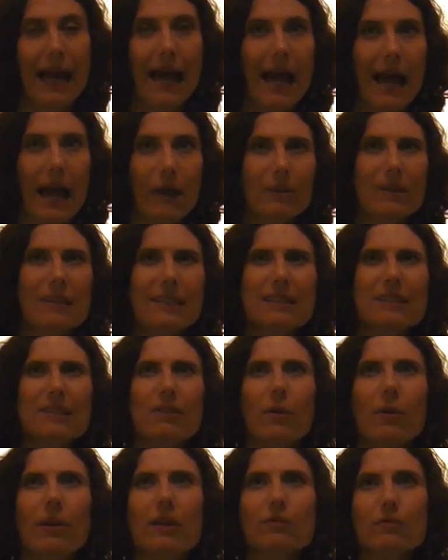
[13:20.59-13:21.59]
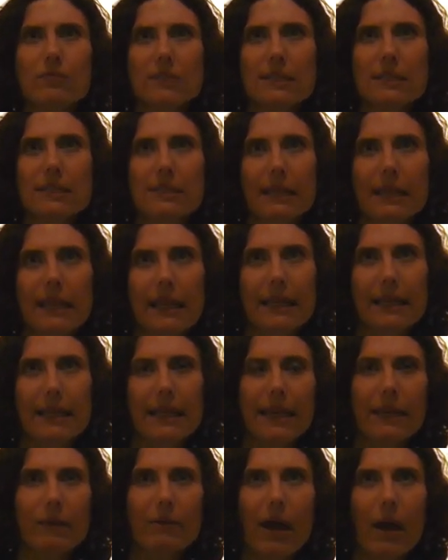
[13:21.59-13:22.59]
And what is so interesting, and
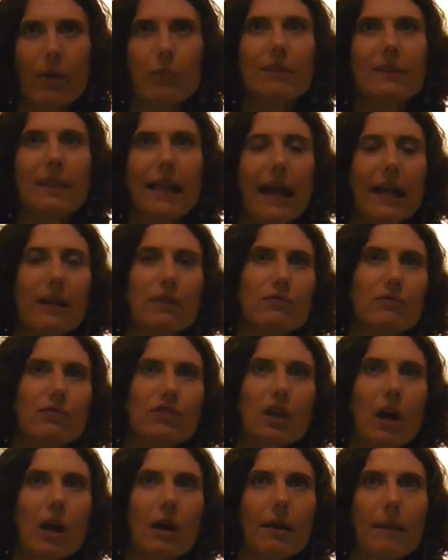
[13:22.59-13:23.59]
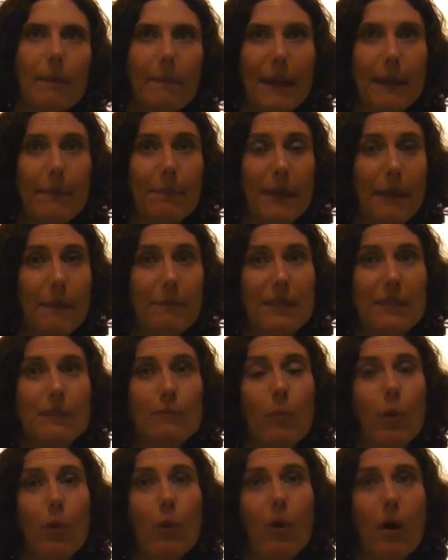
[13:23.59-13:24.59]
here I would like to talk maybe a bit
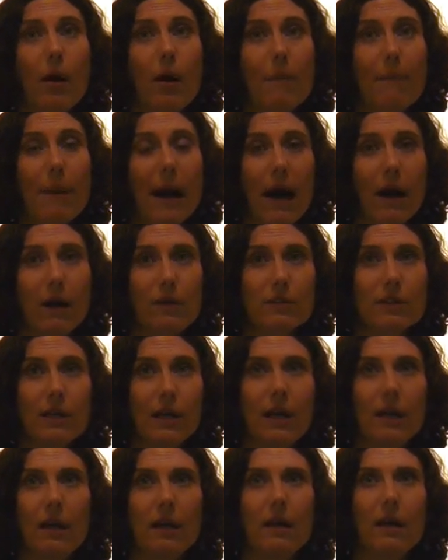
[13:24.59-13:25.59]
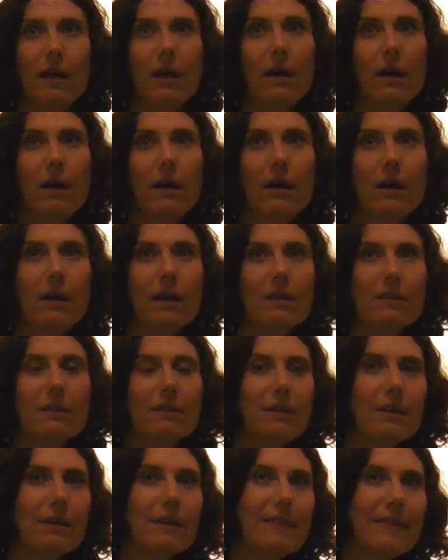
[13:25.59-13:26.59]
more about
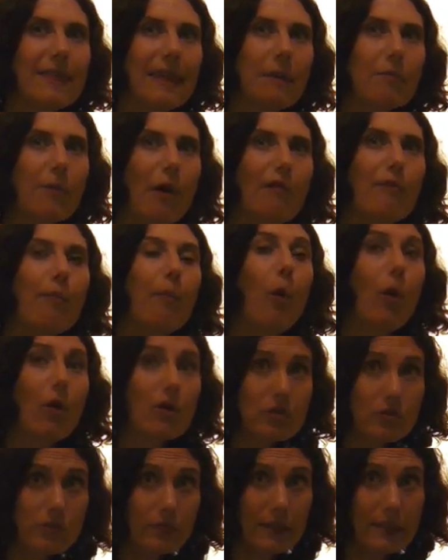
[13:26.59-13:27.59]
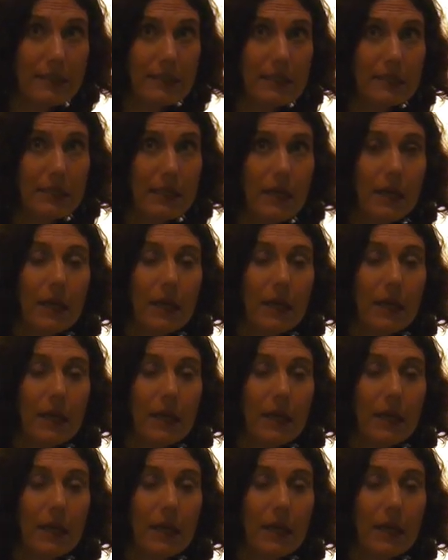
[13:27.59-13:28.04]
the theme of portraits